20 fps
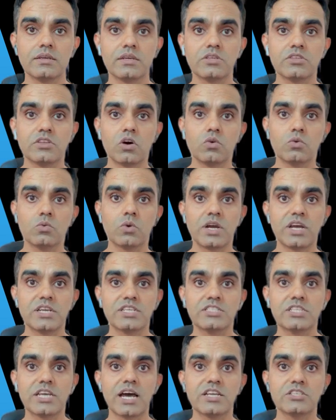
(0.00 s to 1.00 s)
So where
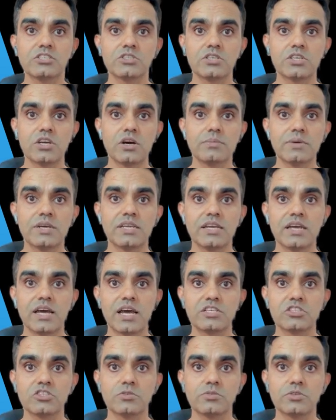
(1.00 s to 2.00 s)
does Azure come in?
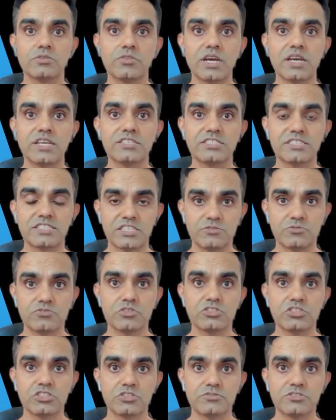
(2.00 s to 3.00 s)
Azure provides
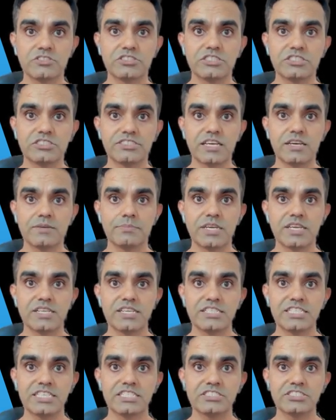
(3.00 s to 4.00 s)
several services that make
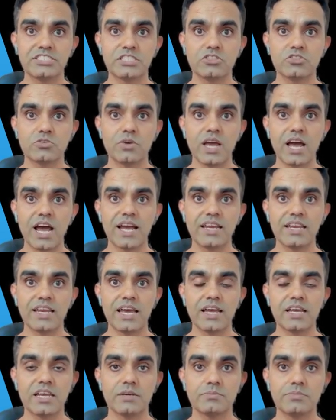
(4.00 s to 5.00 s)
it easy to add
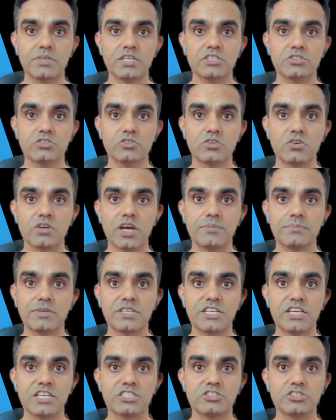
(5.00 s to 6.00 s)
NLP to your
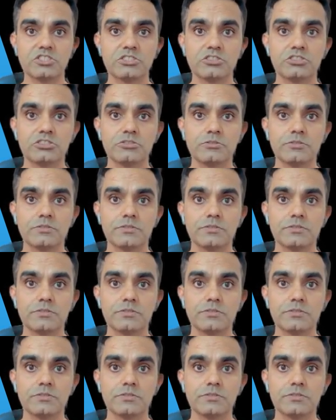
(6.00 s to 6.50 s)
applications.